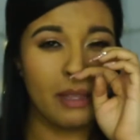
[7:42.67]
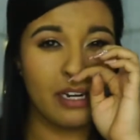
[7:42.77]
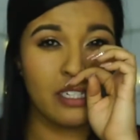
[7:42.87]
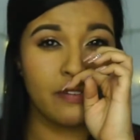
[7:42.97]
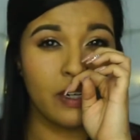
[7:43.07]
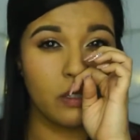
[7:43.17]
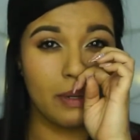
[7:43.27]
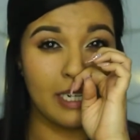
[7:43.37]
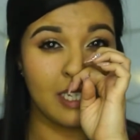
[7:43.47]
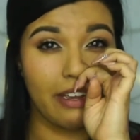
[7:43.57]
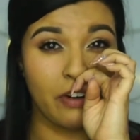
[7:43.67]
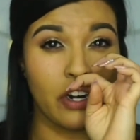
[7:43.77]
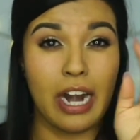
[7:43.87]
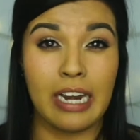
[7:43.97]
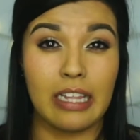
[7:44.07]
there is videos, but I just haven't
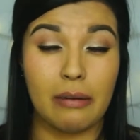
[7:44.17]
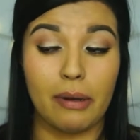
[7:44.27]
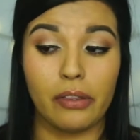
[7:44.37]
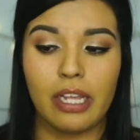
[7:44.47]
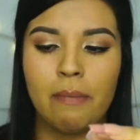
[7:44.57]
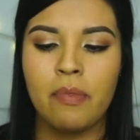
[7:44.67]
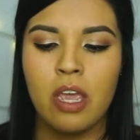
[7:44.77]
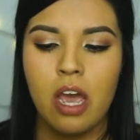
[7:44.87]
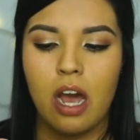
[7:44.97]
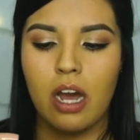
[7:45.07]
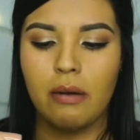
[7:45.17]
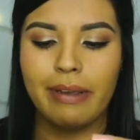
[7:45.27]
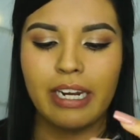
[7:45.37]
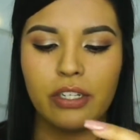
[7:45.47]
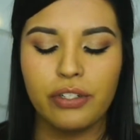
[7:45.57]
heard anything about them.
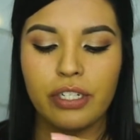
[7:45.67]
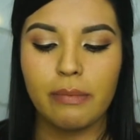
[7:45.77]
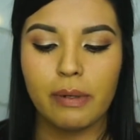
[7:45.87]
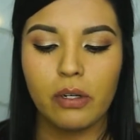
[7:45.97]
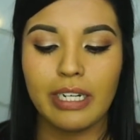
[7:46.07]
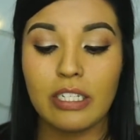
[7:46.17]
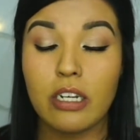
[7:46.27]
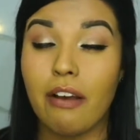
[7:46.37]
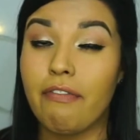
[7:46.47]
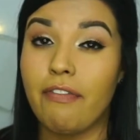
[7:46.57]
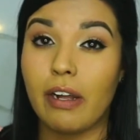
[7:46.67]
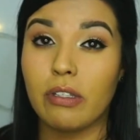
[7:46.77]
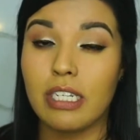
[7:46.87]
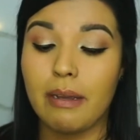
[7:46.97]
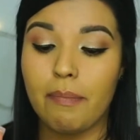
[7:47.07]
It is your typical, it's not felt
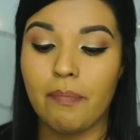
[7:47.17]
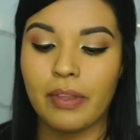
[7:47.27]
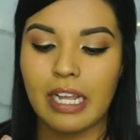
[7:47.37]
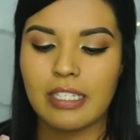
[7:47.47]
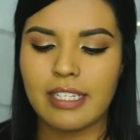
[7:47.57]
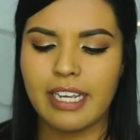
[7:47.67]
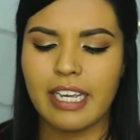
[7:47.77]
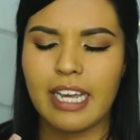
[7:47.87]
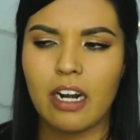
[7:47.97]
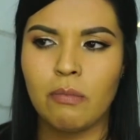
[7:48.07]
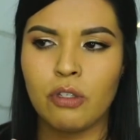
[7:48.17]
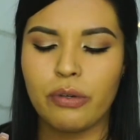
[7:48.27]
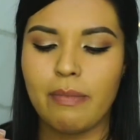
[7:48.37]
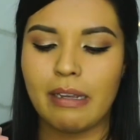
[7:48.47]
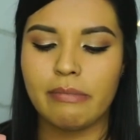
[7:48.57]
tip. It's like, it almost
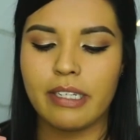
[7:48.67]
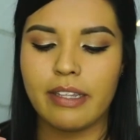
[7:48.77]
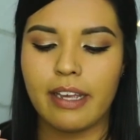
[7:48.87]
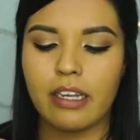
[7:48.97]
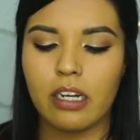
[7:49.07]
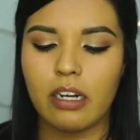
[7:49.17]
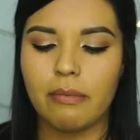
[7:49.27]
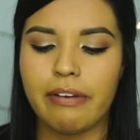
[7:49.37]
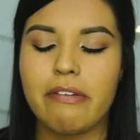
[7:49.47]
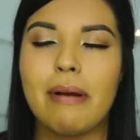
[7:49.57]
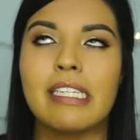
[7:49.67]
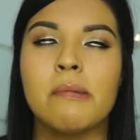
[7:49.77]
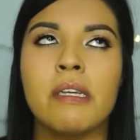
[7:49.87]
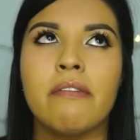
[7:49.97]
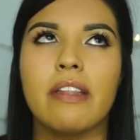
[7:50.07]
reminds you like, it reminds
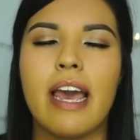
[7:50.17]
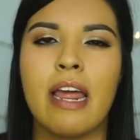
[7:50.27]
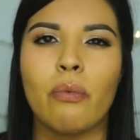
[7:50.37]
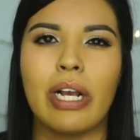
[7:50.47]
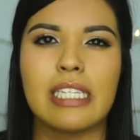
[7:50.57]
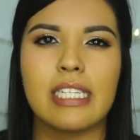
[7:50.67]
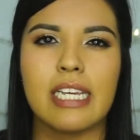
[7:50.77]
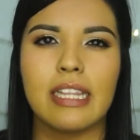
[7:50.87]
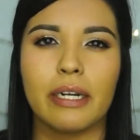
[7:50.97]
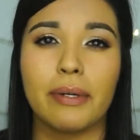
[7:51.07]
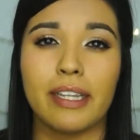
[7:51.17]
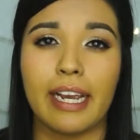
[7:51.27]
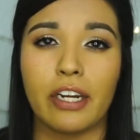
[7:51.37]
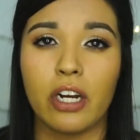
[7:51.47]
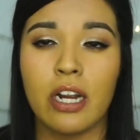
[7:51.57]
me of the NYX liquid
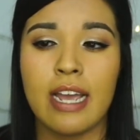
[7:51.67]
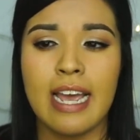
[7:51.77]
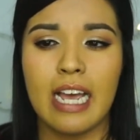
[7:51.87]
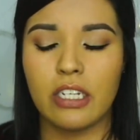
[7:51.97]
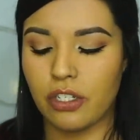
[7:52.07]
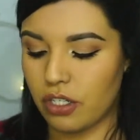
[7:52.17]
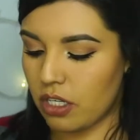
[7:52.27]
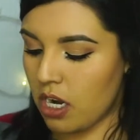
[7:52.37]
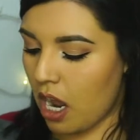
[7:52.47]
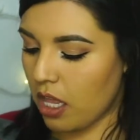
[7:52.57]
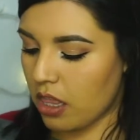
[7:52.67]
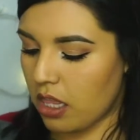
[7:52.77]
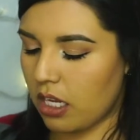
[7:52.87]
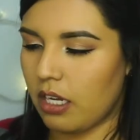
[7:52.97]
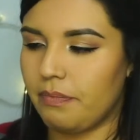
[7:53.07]
liner. It's not
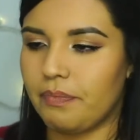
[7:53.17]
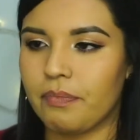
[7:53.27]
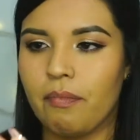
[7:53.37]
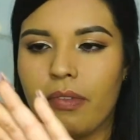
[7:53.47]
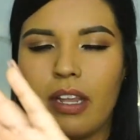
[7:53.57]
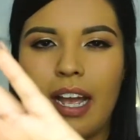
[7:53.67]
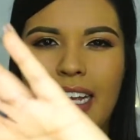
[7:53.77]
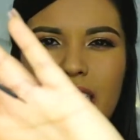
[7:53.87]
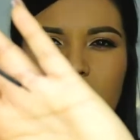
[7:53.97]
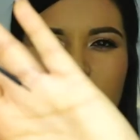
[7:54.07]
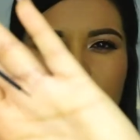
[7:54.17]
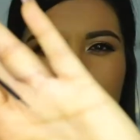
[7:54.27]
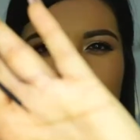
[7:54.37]
the, I guess you could say it's